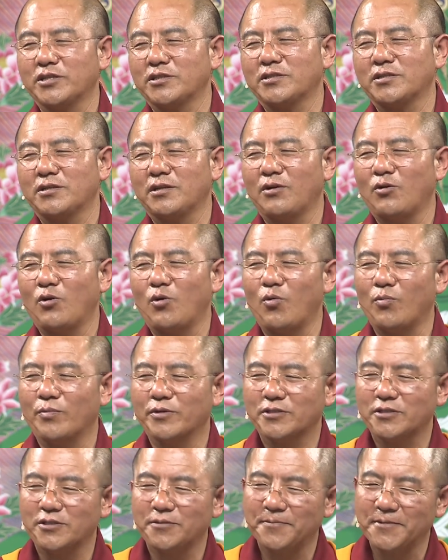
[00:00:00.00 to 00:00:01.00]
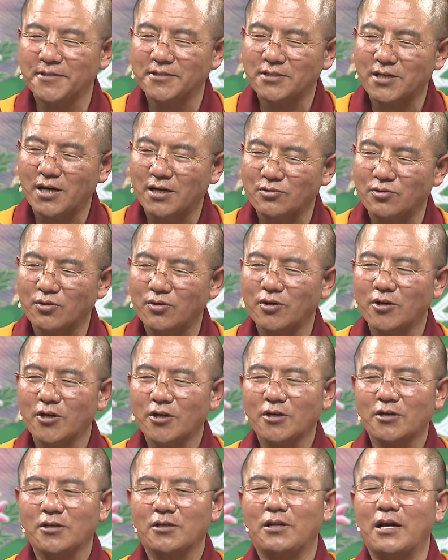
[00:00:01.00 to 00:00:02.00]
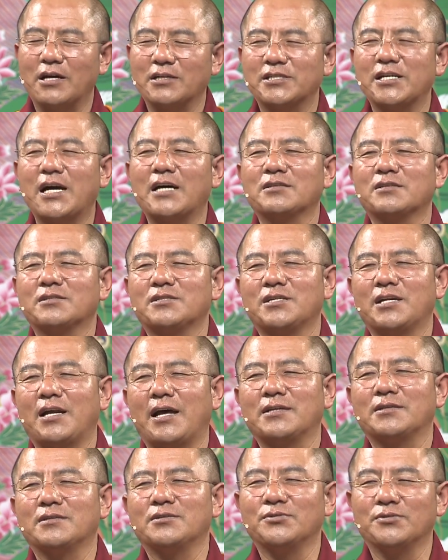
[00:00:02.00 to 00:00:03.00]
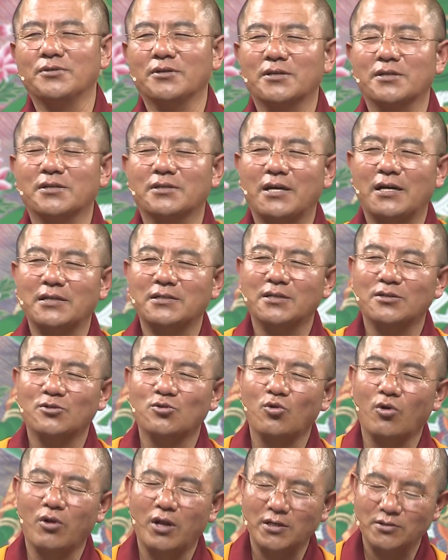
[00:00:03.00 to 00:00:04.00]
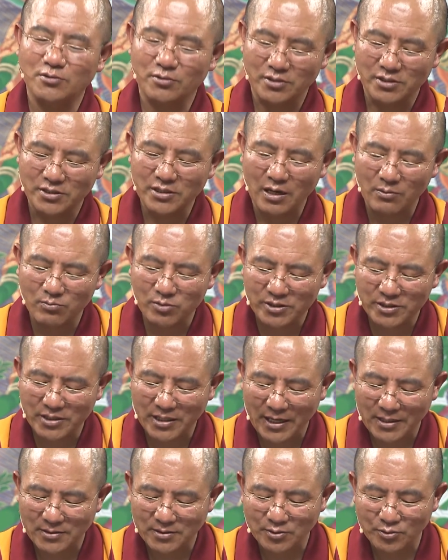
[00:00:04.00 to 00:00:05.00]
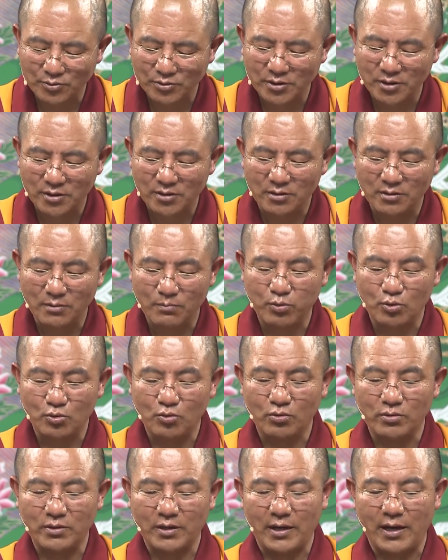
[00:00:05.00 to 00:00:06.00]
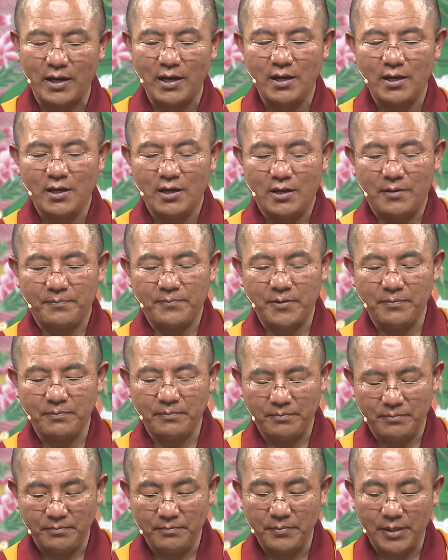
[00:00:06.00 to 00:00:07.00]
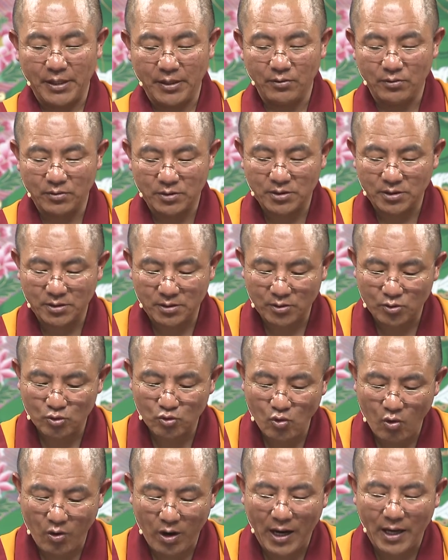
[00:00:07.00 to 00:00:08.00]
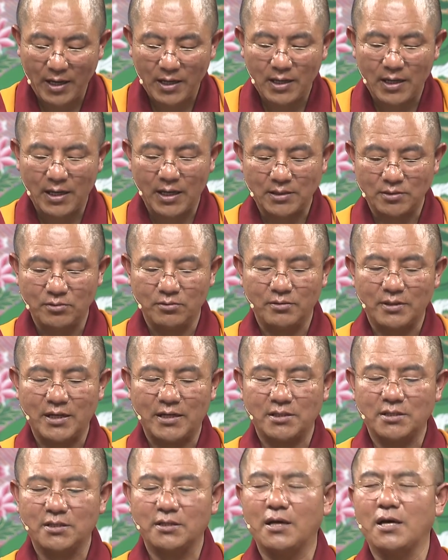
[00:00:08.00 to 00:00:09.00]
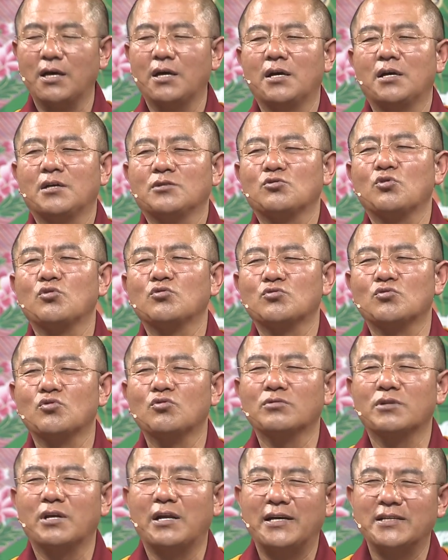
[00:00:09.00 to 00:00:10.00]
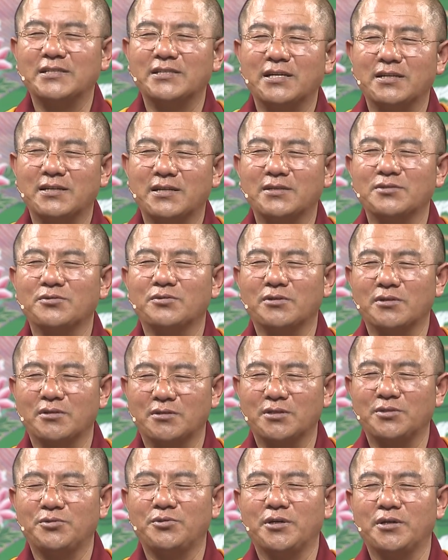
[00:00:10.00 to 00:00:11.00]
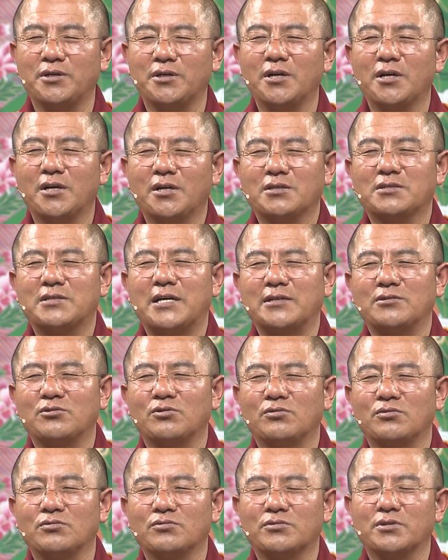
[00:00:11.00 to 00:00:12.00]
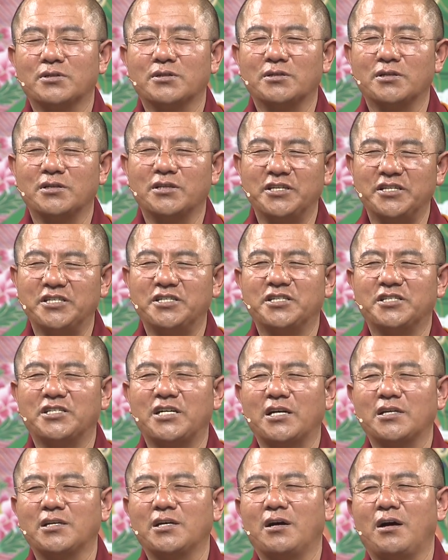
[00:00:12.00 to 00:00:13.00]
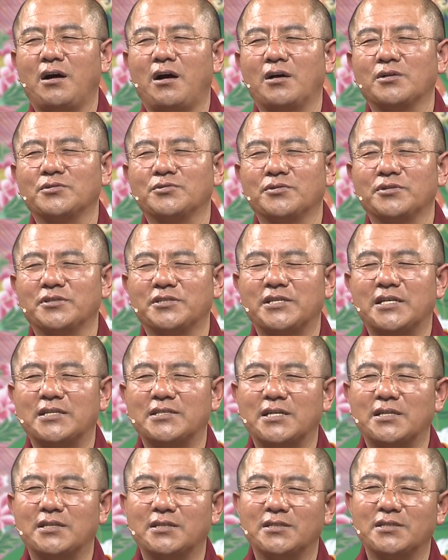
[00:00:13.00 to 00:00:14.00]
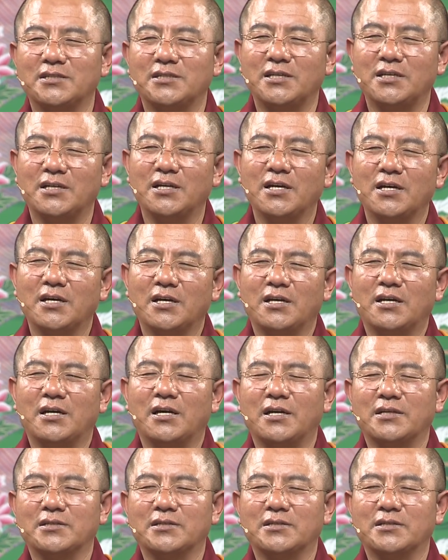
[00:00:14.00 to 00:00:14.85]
Well, there are 21 Taras in this praise and their images are all different. In this teaching, I have tried to introduce their features so you would know them better. But I didn't go into the deeper meaning, which is hard to understand.